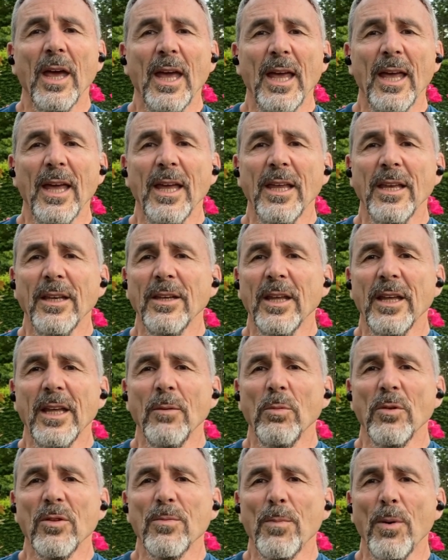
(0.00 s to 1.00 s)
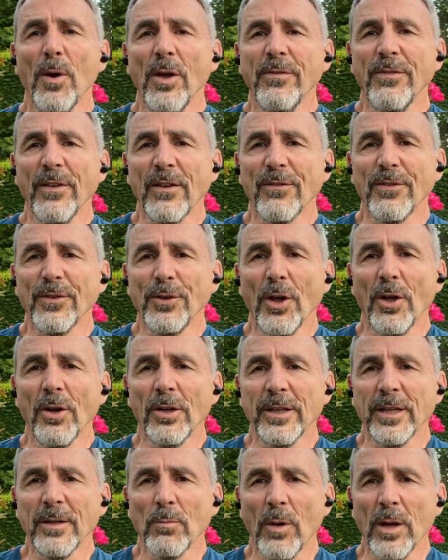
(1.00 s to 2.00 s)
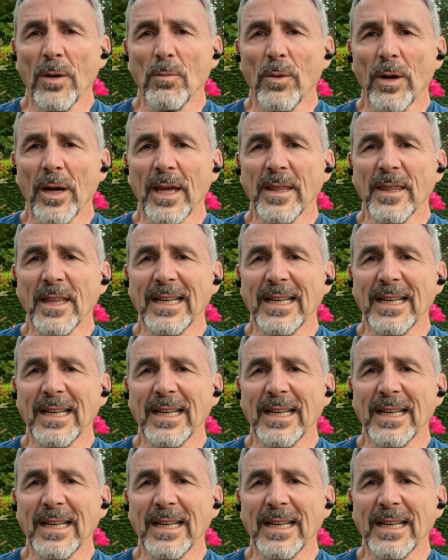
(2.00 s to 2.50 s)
And it was perfect for Donald in one way,